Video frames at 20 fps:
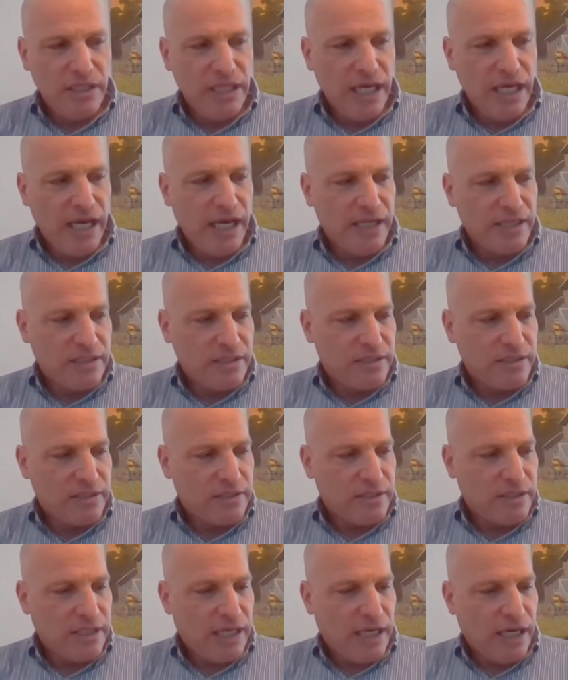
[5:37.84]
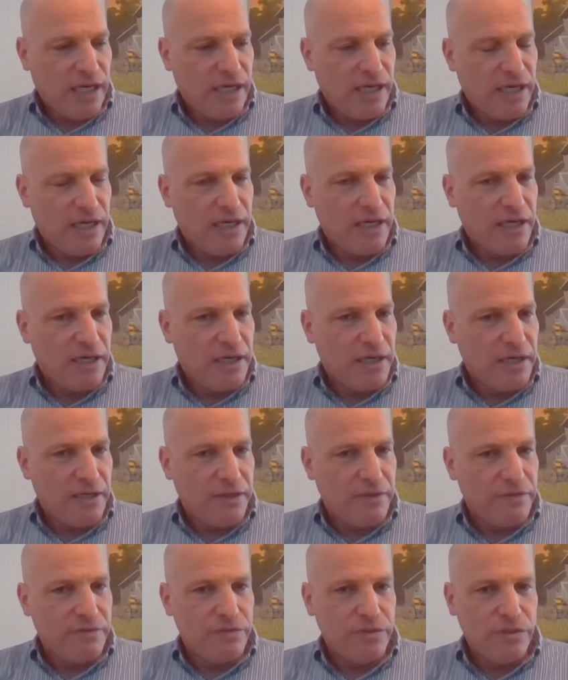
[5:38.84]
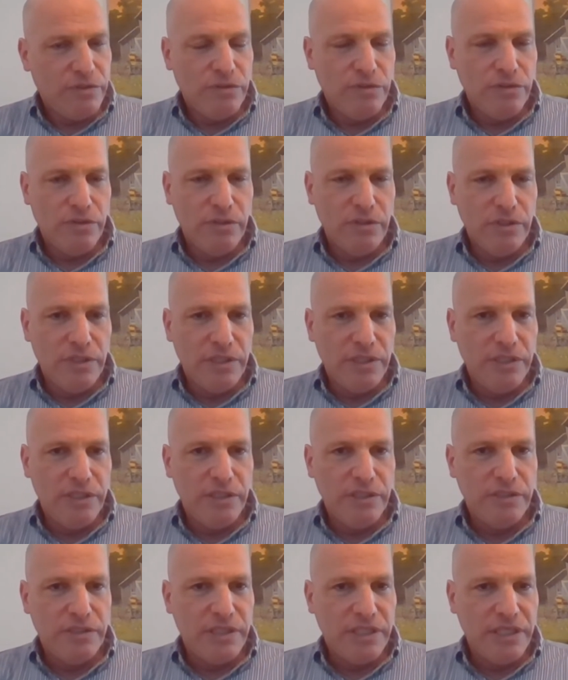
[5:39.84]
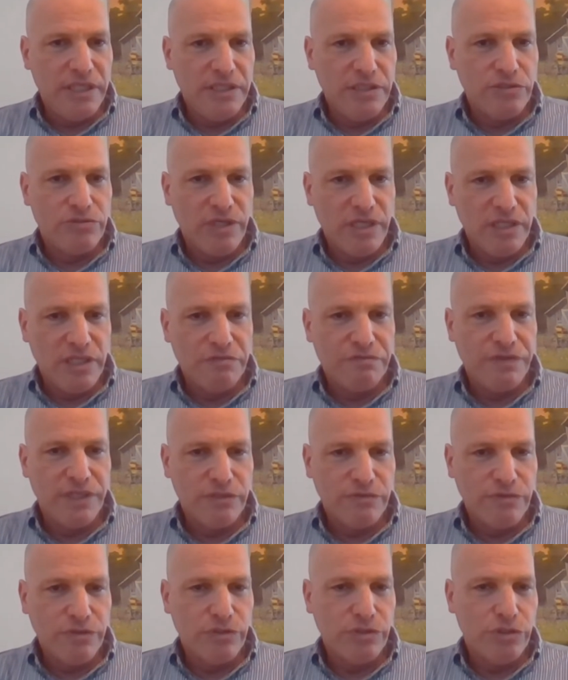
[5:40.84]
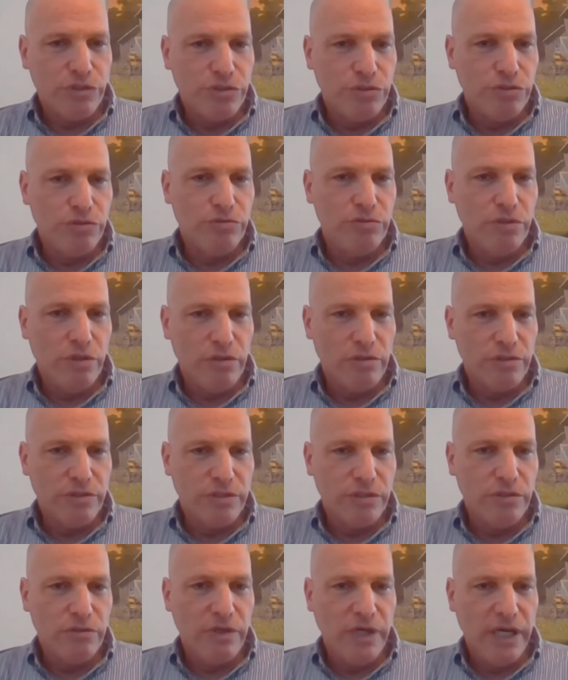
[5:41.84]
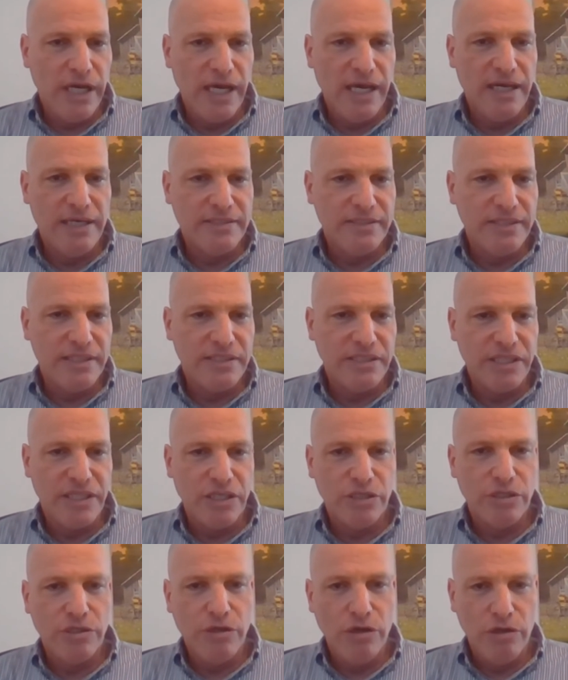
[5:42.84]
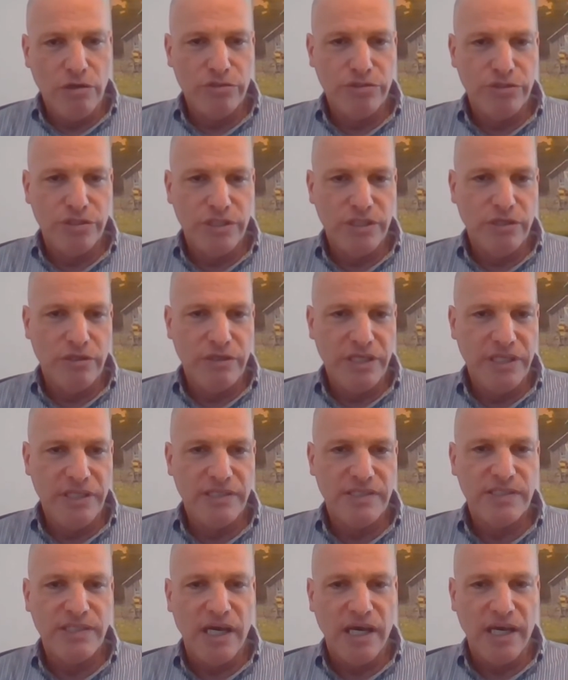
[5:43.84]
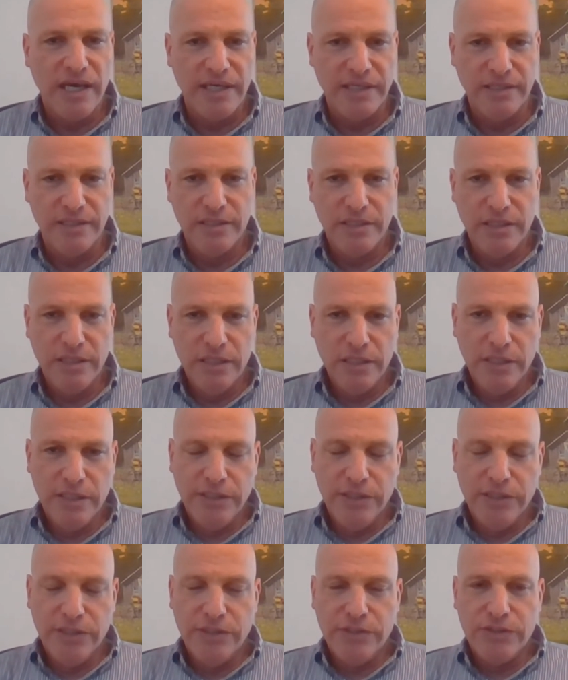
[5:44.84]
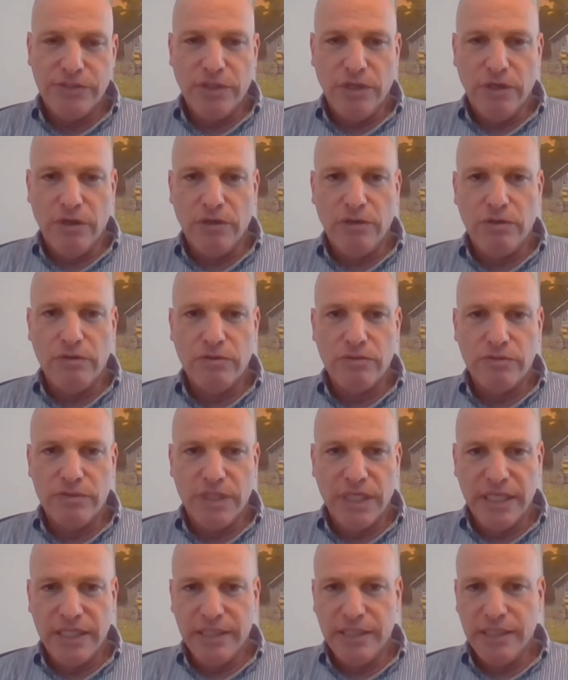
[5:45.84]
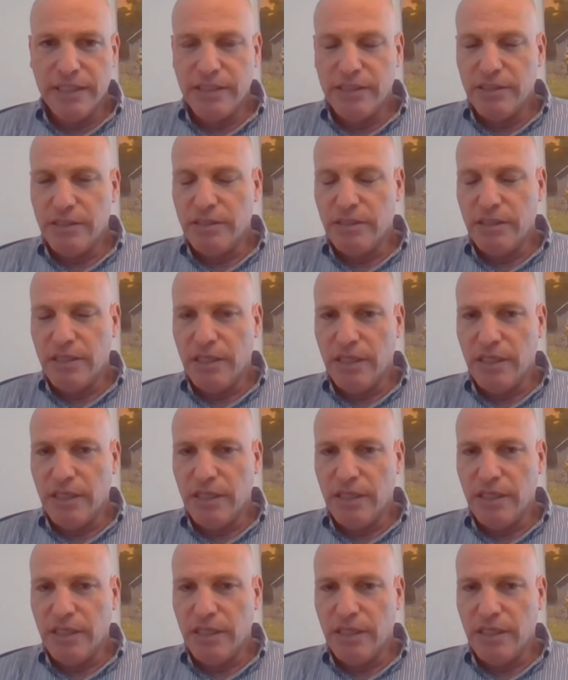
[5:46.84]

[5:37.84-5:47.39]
that the Israel Defense Forces should also has the technology on his side. So the